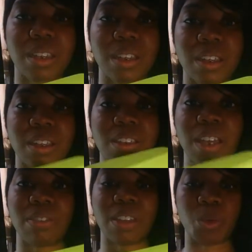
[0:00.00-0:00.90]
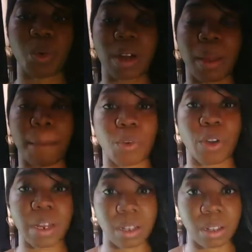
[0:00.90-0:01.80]
You definitely want a bright
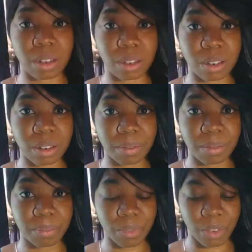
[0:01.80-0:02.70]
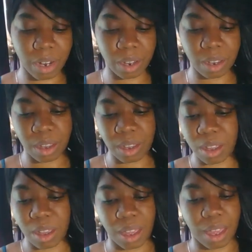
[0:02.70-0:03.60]
color, right?
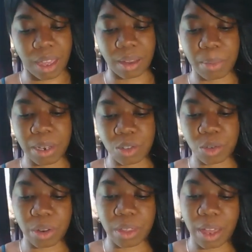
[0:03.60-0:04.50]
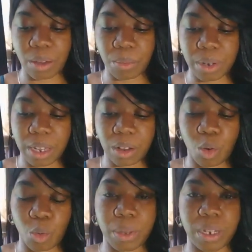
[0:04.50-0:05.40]
And make sure that when they
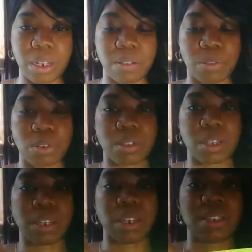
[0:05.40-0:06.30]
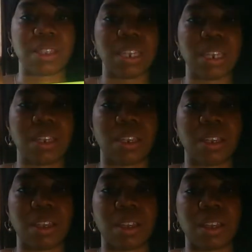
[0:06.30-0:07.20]
open it, first thing they see
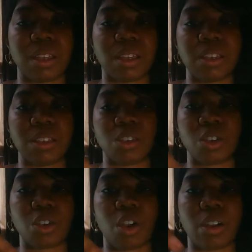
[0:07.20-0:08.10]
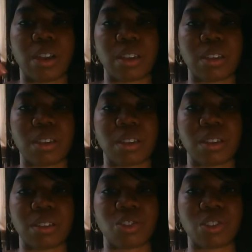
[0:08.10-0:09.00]
is your card,
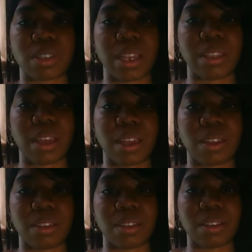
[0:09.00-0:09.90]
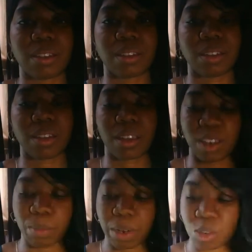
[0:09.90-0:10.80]
just like that. And you
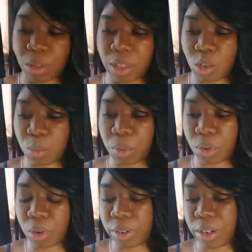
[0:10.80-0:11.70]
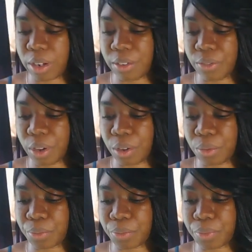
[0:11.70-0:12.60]
make sure that you put all of your info
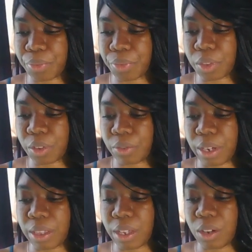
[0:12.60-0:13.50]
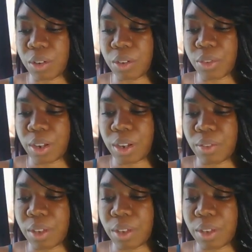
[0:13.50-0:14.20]
right there on the front of it.